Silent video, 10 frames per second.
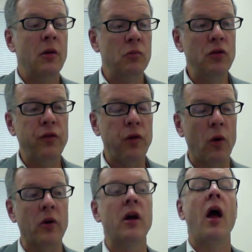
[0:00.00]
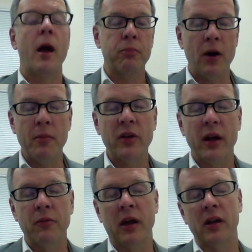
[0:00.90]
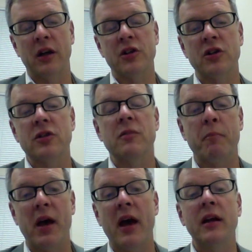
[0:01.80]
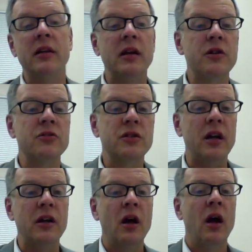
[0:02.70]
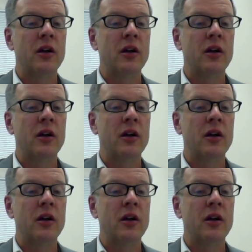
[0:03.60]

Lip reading: move forward and promulgate regulations banning the interstate